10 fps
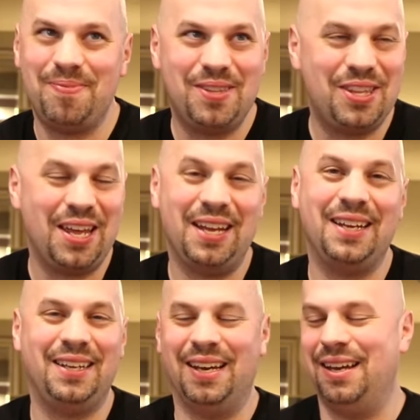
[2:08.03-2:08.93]
thing.
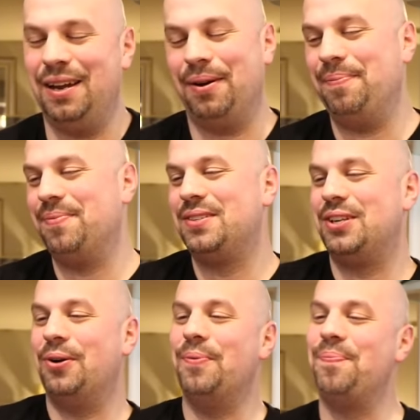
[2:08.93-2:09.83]
Yeah, anyway.
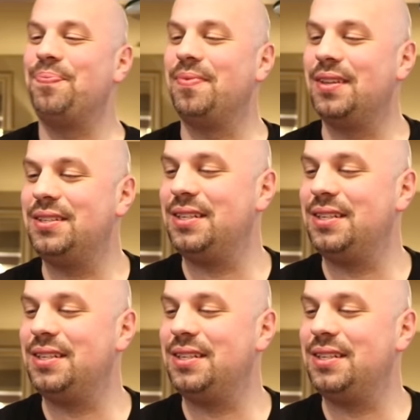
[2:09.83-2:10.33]
So this